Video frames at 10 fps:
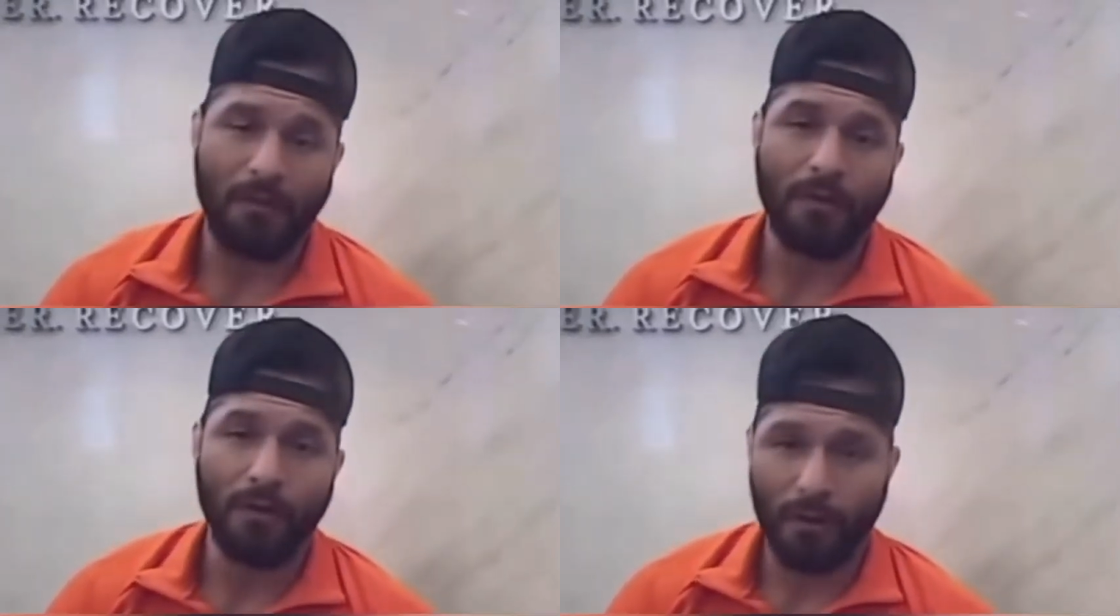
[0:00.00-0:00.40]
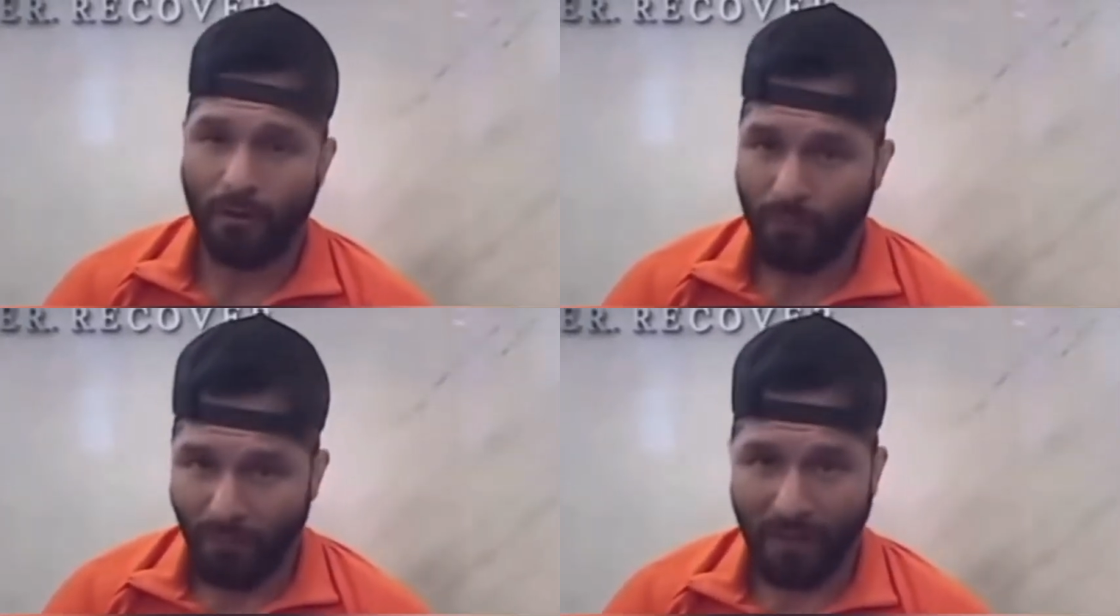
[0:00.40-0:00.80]
when
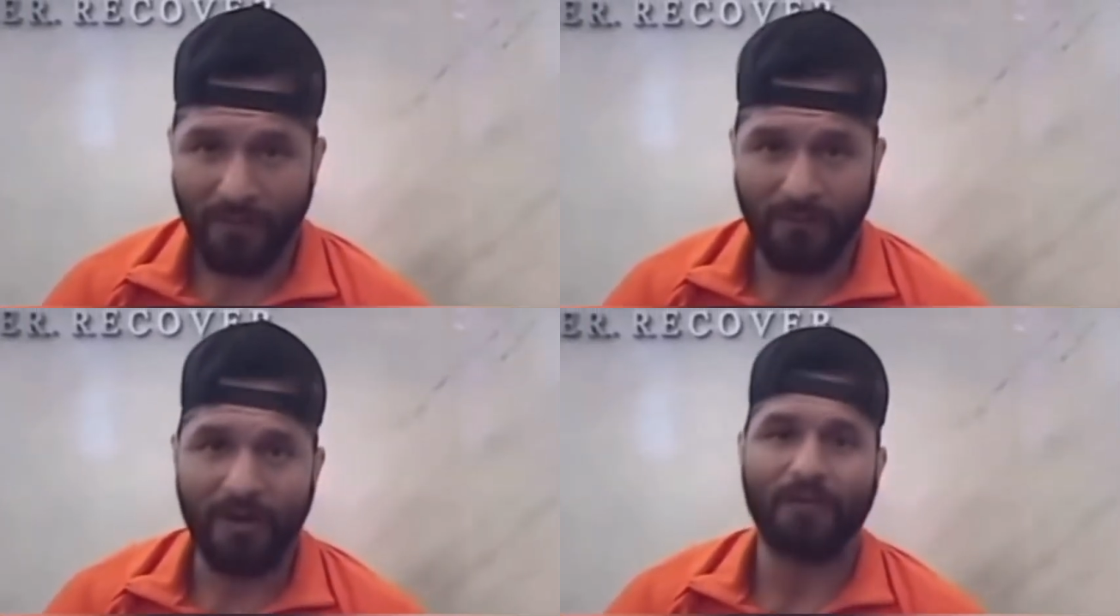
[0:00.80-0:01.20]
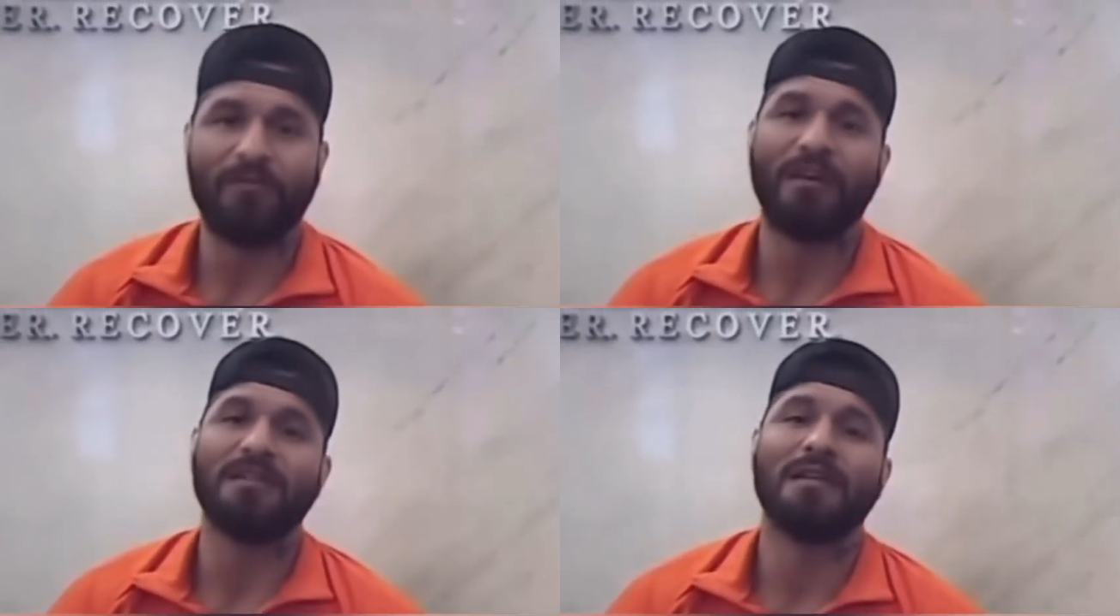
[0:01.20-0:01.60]
you look right in the fucking
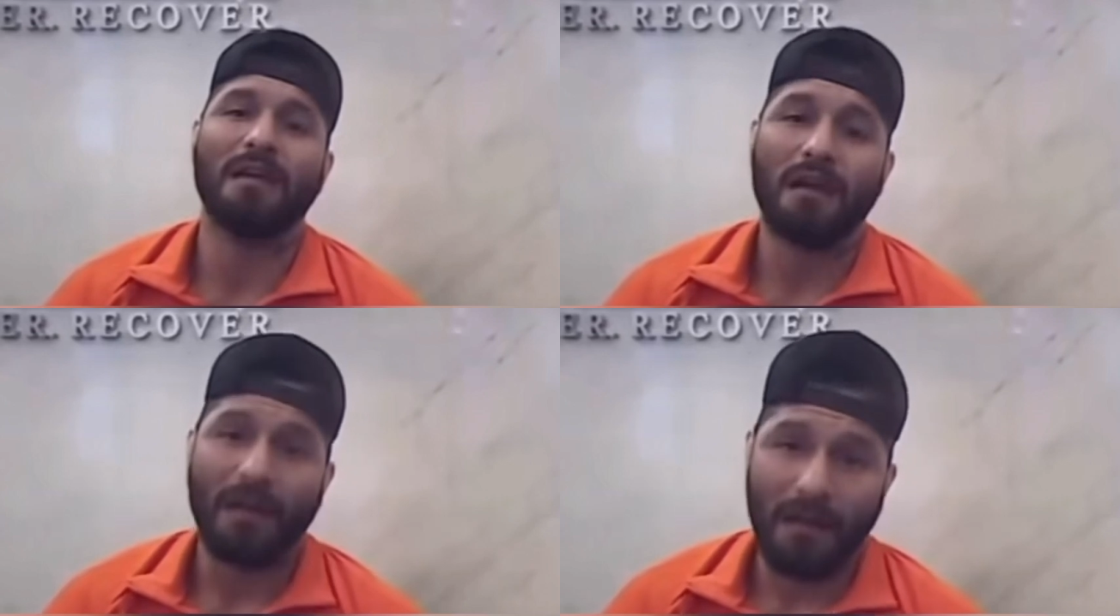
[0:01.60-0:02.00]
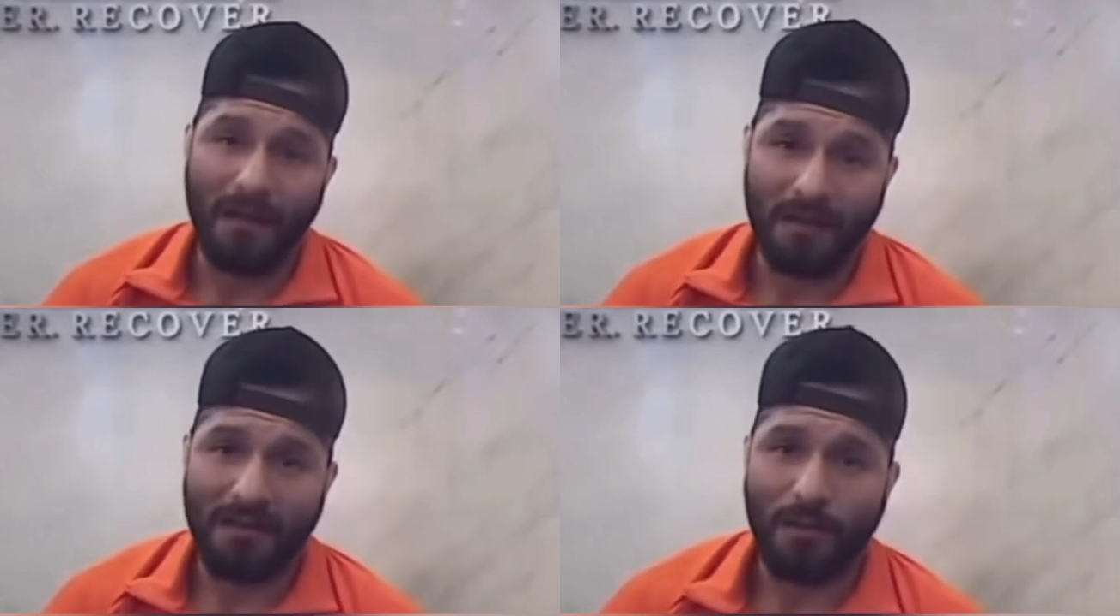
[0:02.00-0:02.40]
face, I'm
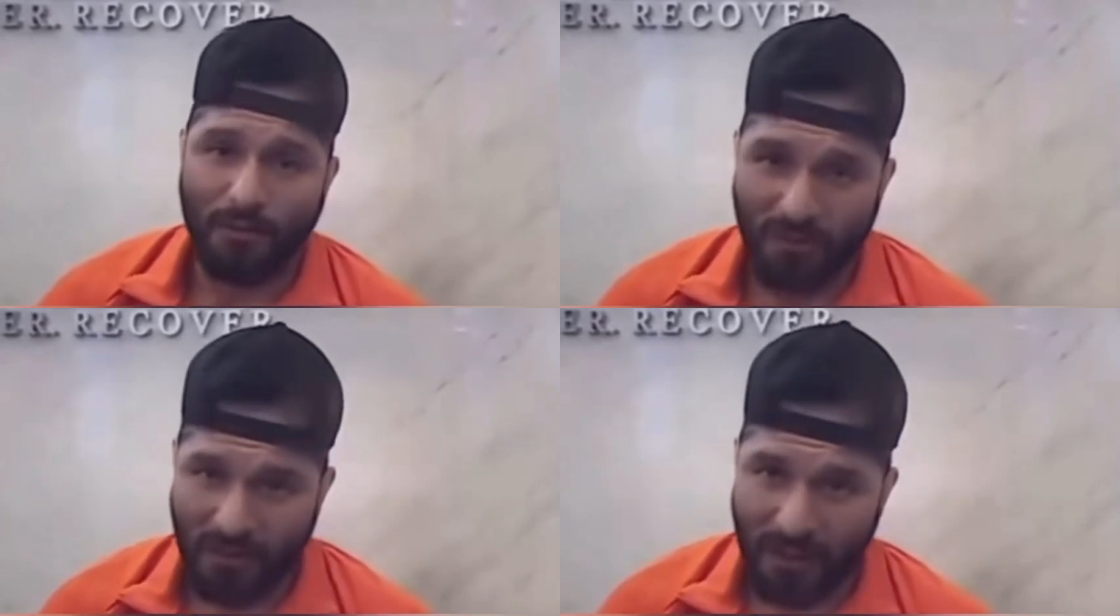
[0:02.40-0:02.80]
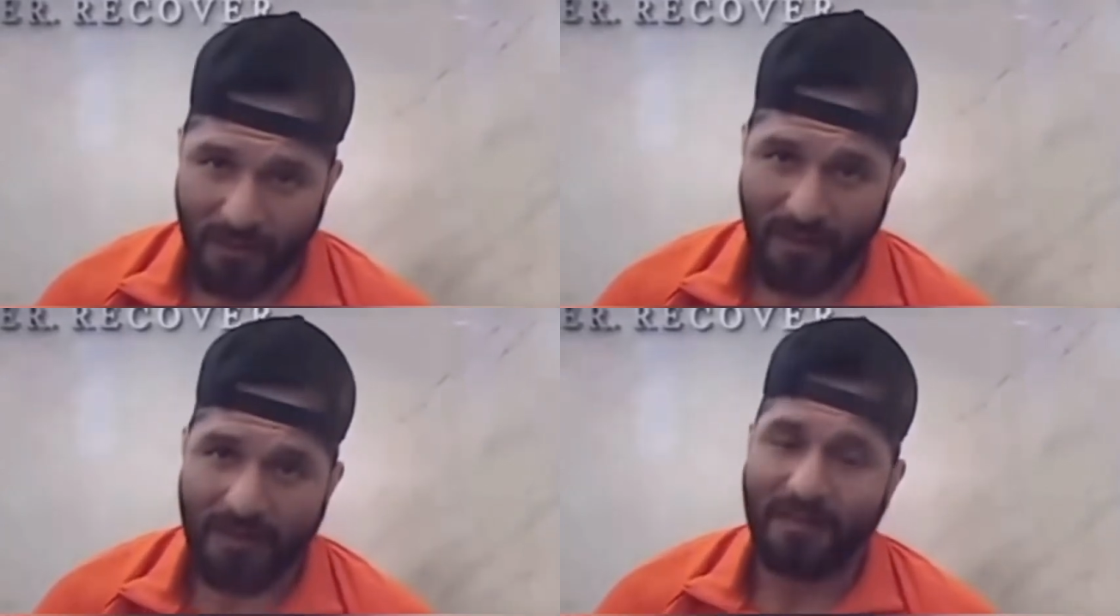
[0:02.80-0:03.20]
gonna tell you just like I
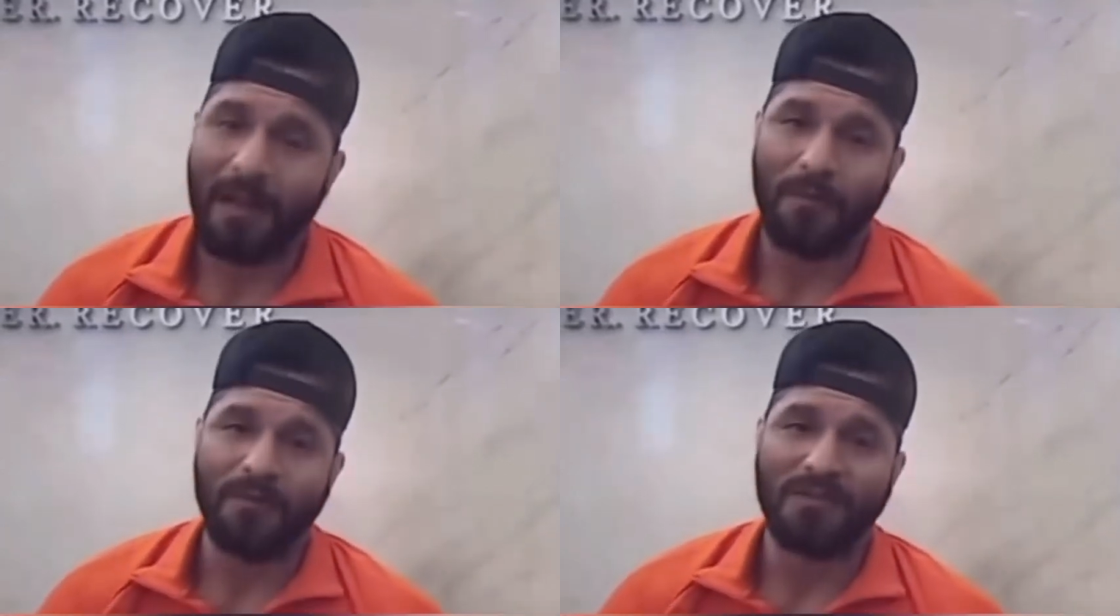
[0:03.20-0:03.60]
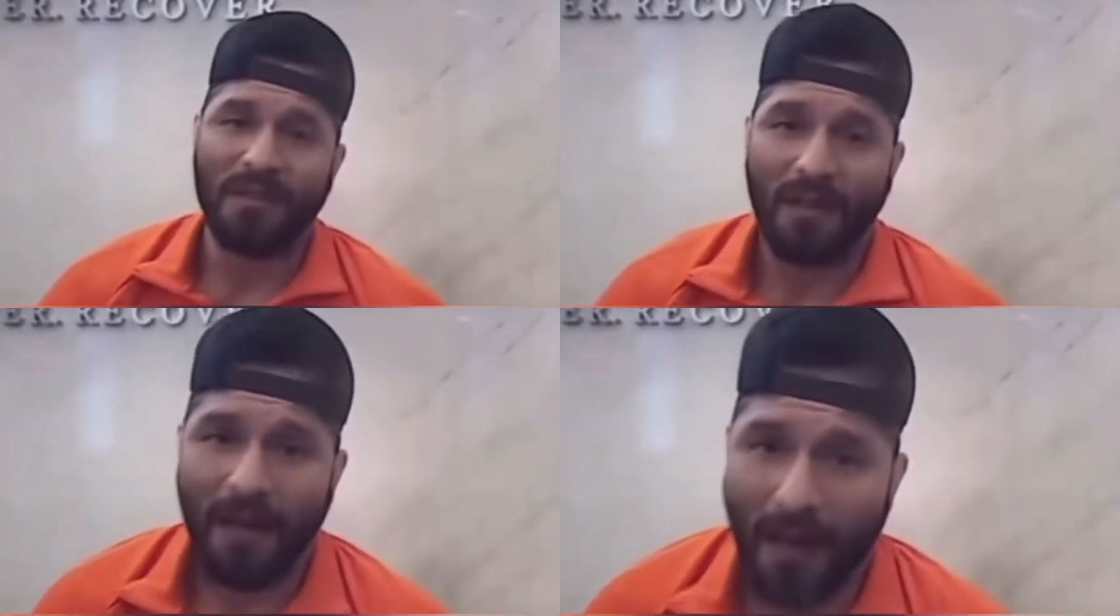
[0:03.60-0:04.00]
did at the top of this
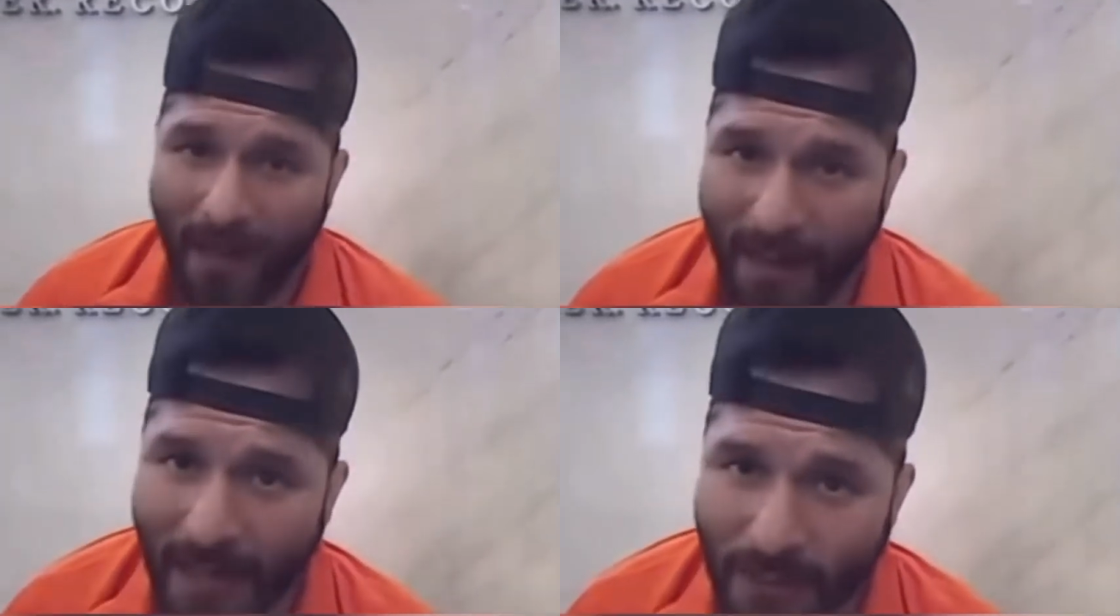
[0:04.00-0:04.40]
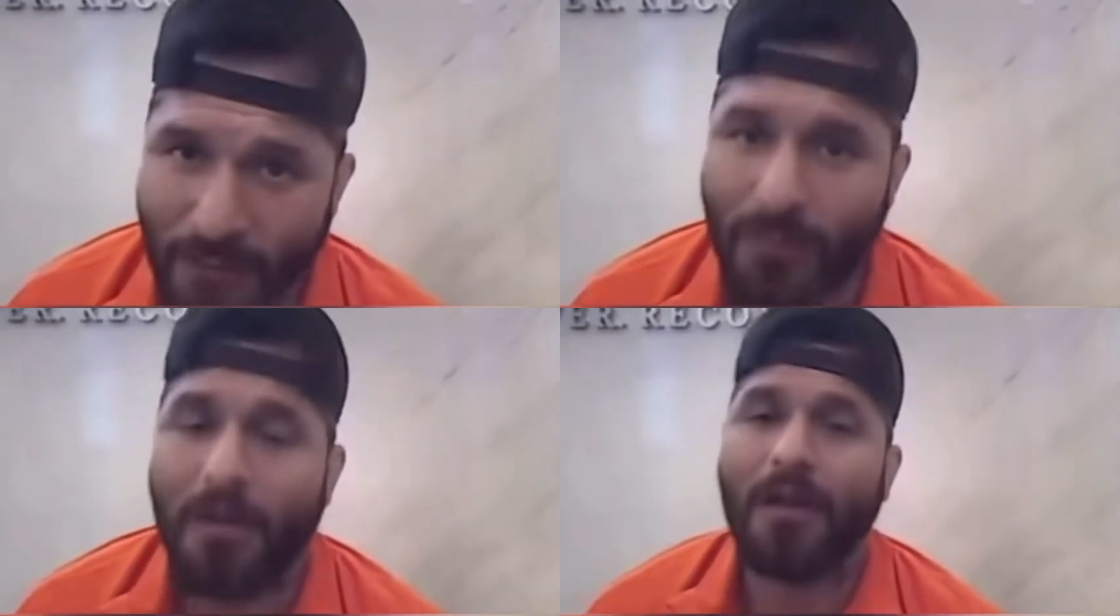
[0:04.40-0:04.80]
thing, I got you.